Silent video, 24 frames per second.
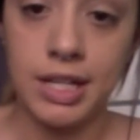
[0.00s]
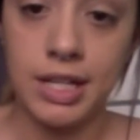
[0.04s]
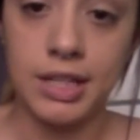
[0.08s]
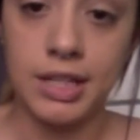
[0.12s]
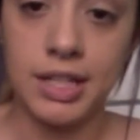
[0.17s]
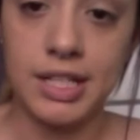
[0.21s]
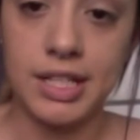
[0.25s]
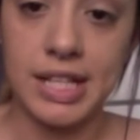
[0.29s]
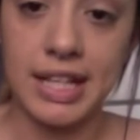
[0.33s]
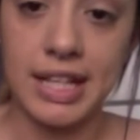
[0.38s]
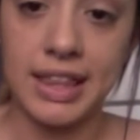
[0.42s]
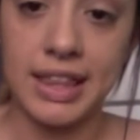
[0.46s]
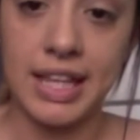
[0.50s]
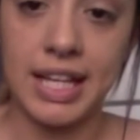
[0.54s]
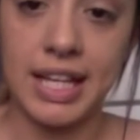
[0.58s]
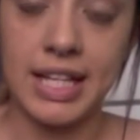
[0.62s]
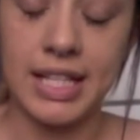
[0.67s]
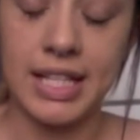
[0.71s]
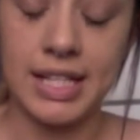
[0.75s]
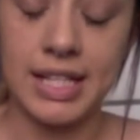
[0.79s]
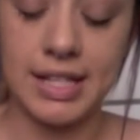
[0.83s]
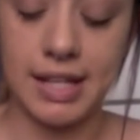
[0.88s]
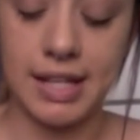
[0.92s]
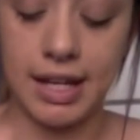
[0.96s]
Looks like
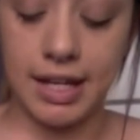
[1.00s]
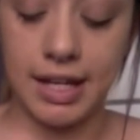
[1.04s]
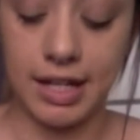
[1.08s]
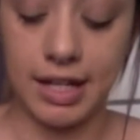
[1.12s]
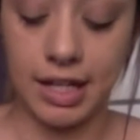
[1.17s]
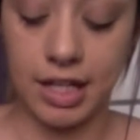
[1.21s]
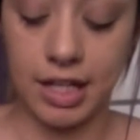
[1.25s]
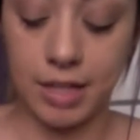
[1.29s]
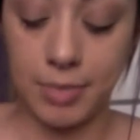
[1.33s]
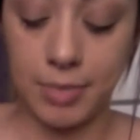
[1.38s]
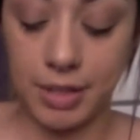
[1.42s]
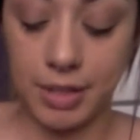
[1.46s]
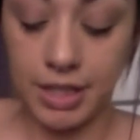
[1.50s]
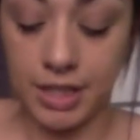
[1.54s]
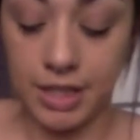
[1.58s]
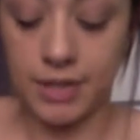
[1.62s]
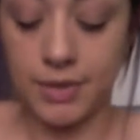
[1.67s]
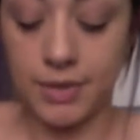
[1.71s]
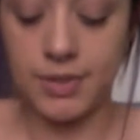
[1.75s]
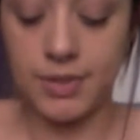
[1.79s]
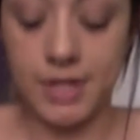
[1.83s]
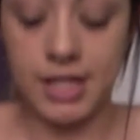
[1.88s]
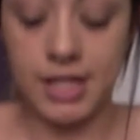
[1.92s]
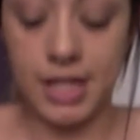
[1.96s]
this. And I'm going to be
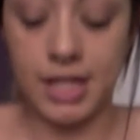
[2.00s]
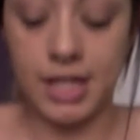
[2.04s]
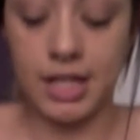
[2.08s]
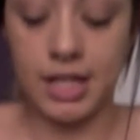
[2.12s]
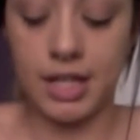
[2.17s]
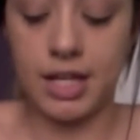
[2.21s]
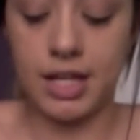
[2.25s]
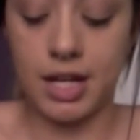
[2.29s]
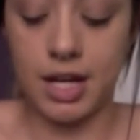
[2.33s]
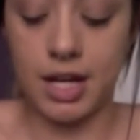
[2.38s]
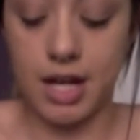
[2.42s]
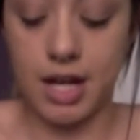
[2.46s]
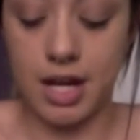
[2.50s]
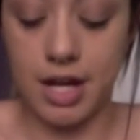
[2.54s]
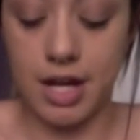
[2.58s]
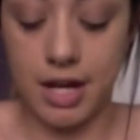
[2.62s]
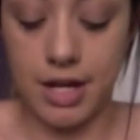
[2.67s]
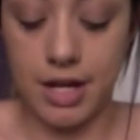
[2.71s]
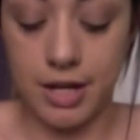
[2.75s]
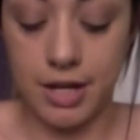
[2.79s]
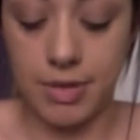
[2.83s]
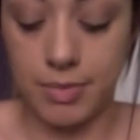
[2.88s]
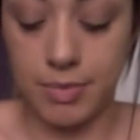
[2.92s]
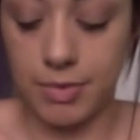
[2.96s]
using
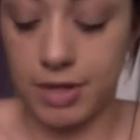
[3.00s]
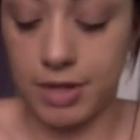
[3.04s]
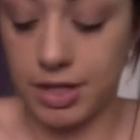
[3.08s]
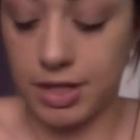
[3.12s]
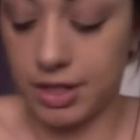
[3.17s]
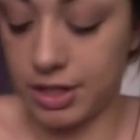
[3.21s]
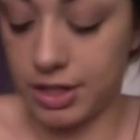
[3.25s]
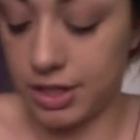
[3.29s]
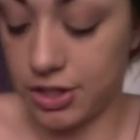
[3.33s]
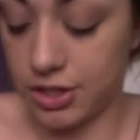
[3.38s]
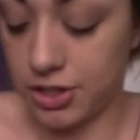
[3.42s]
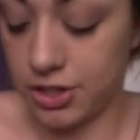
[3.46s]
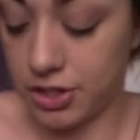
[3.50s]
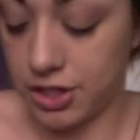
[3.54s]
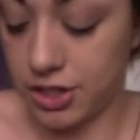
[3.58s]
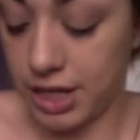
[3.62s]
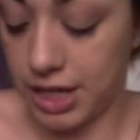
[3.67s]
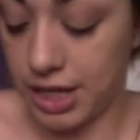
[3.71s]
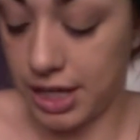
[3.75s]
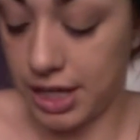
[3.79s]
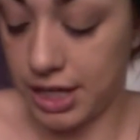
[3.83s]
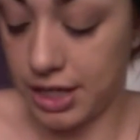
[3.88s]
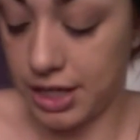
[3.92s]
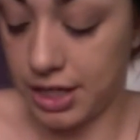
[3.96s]
the
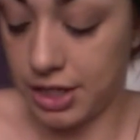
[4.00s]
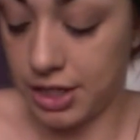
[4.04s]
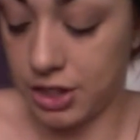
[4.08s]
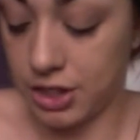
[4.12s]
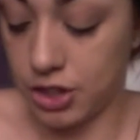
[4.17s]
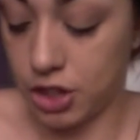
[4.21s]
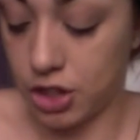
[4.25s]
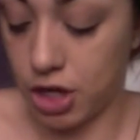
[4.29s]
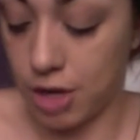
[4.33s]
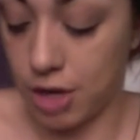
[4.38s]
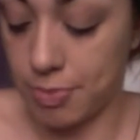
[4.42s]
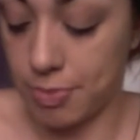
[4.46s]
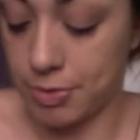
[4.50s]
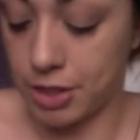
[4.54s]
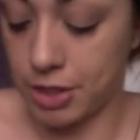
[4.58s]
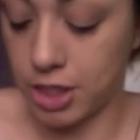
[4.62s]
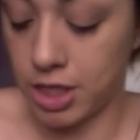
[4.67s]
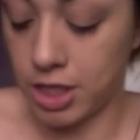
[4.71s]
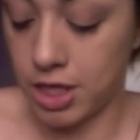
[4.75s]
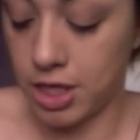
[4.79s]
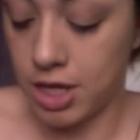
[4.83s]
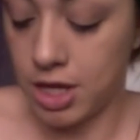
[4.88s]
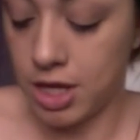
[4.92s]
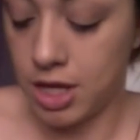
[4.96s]
shade
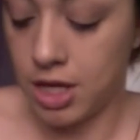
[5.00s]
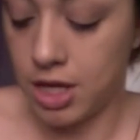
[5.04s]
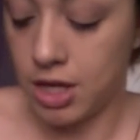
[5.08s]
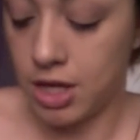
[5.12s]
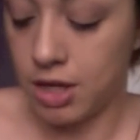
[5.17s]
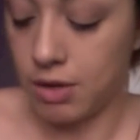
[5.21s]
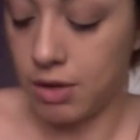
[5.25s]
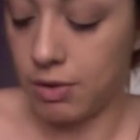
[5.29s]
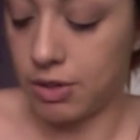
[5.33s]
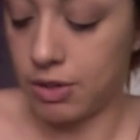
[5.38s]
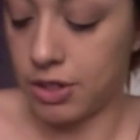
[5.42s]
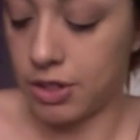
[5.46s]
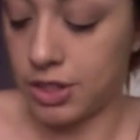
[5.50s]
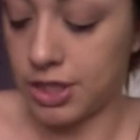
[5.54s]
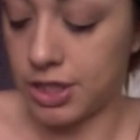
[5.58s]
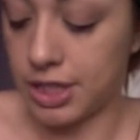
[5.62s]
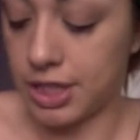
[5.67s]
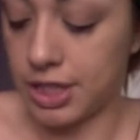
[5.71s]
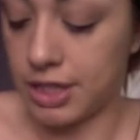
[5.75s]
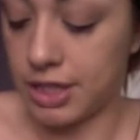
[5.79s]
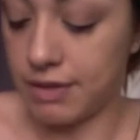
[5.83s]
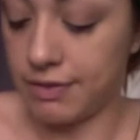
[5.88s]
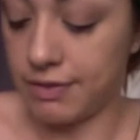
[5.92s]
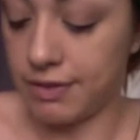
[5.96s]
Chopper, which is
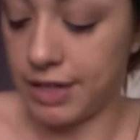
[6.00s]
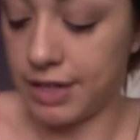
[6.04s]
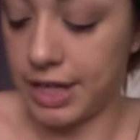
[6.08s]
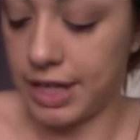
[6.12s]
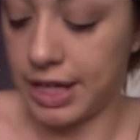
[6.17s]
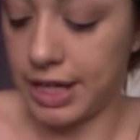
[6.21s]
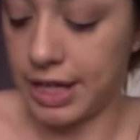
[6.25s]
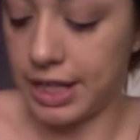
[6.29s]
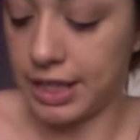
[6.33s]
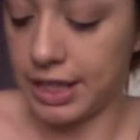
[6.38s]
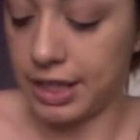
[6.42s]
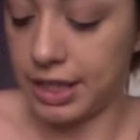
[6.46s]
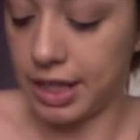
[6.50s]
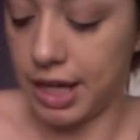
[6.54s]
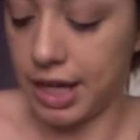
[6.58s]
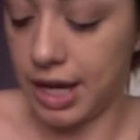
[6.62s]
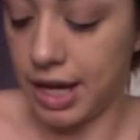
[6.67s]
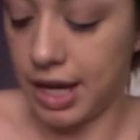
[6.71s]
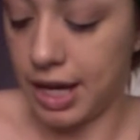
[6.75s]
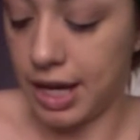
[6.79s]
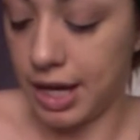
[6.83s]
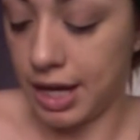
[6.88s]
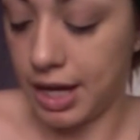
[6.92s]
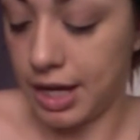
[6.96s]
kind of like
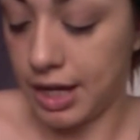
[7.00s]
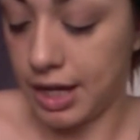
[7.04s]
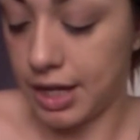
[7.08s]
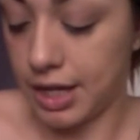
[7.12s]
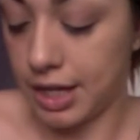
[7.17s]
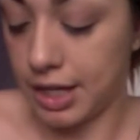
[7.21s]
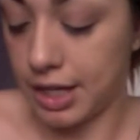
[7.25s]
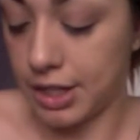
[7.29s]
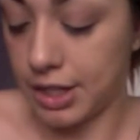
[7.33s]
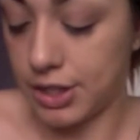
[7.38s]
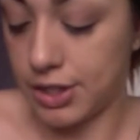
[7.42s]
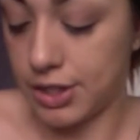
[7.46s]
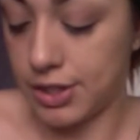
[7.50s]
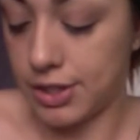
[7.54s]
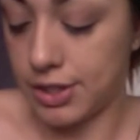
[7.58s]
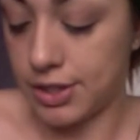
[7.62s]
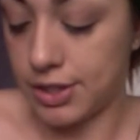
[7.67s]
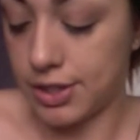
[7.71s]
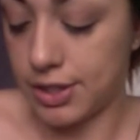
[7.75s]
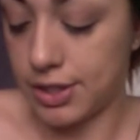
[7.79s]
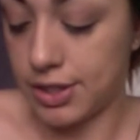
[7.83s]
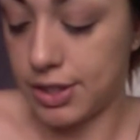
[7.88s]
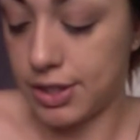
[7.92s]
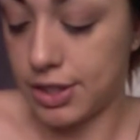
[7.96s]
a
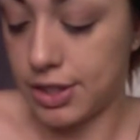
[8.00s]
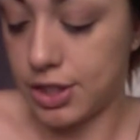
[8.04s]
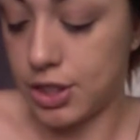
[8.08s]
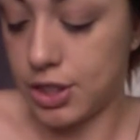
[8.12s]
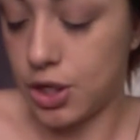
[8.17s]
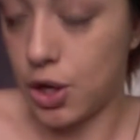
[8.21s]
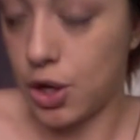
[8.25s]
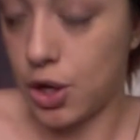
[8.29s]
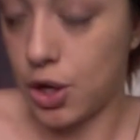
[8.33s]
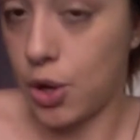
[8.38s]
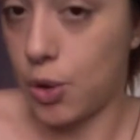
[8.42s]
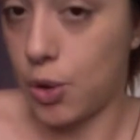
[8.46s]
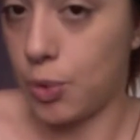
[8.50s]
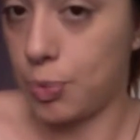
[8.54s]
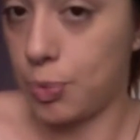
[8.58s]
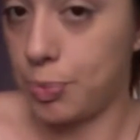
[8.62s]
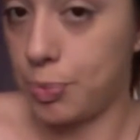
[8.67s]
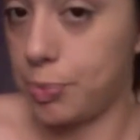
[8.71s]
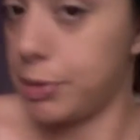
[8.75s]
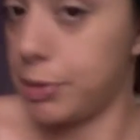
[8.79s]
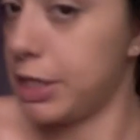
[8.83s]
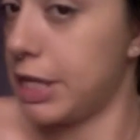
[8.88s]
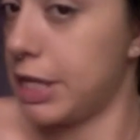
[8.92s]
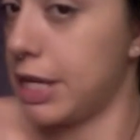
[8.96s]

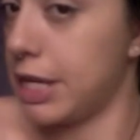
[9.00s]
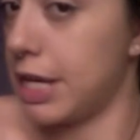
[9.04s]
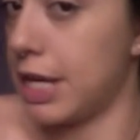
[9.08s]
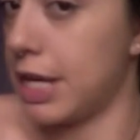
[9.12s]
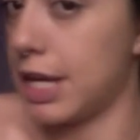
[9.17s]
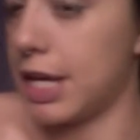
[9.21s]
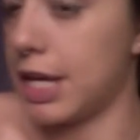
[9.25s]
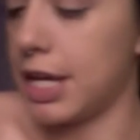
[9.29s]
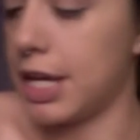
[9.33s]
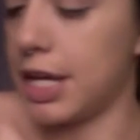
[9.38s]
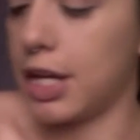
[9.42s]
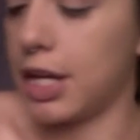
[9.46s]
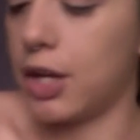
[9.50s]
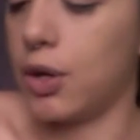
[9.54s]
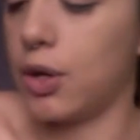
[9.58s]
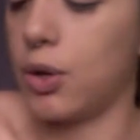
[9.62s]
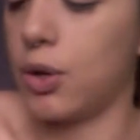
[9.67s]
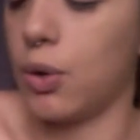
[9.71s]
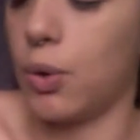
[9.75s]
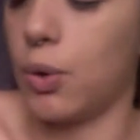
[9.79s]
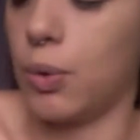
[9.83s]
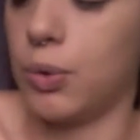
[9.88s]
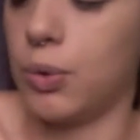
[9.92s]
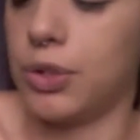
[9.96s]
taupey
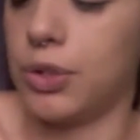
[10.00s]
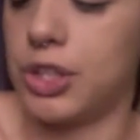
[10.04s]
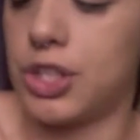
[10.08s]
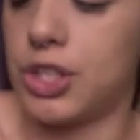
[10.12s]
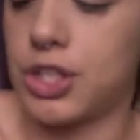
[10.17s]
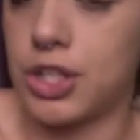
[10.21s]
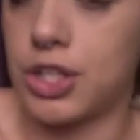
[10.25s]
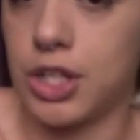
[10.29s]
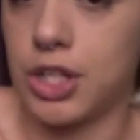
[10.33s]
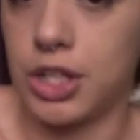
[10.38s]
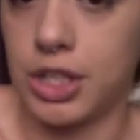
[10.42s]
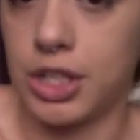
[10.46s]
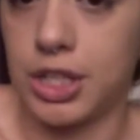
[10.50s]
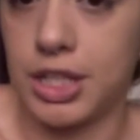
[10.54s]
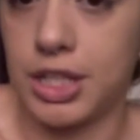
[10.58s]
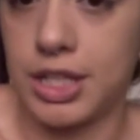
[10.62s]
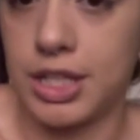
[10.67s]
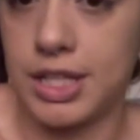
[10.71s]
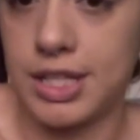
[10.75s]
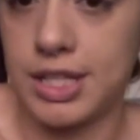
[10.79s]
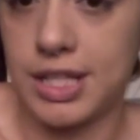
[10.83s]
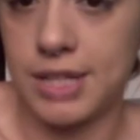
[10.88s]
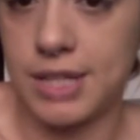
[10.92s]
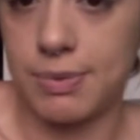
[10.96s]
goldish color.
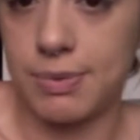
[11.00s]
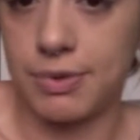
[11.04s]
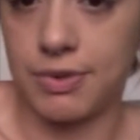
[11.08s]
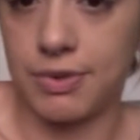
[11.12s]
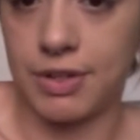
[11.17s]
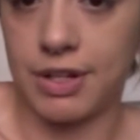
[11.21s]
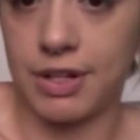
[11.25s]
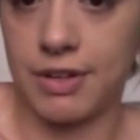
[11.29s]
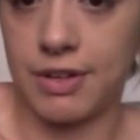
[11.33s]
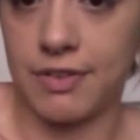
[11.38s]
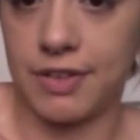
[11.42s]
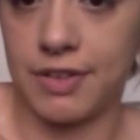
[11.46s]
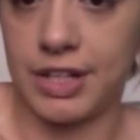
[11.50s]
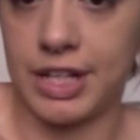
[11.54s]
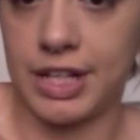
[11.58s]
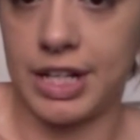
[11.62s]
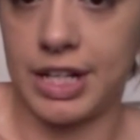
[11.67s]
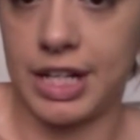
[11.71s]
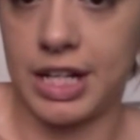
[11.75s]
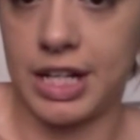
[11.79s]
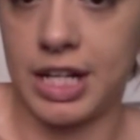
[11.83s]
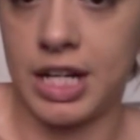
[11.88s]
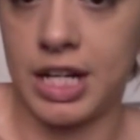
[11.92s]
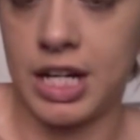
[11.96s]
It's this one right over
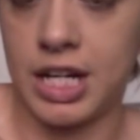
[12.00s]
here.